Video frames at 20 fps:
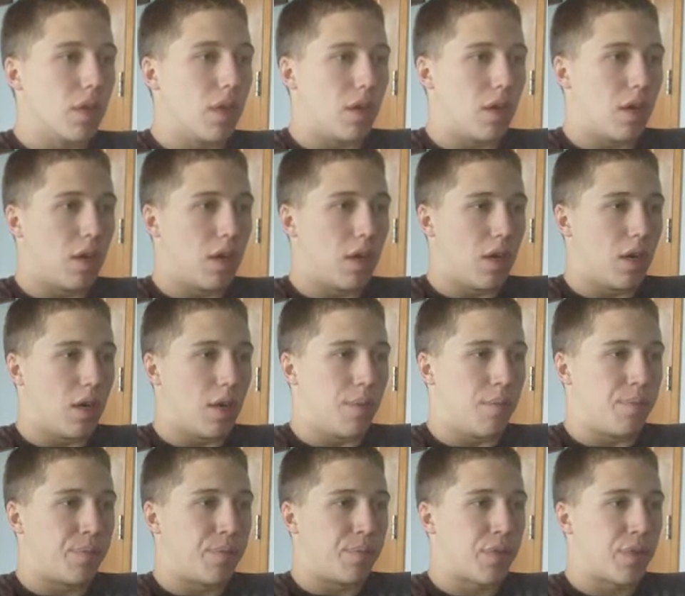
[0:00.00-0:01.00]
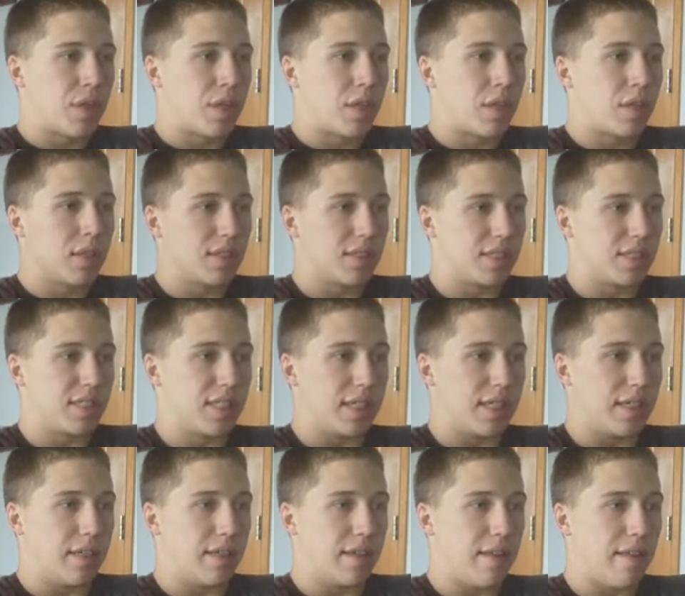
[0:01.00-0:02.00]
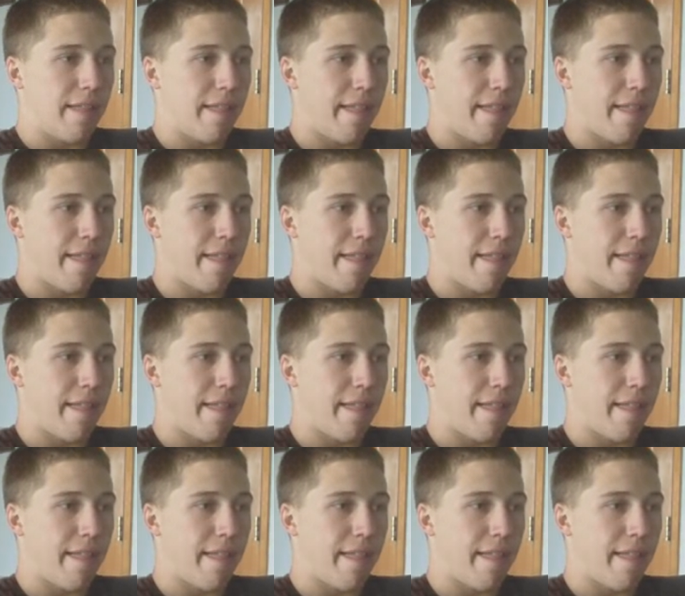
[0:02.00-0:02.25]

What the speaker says: Let's see.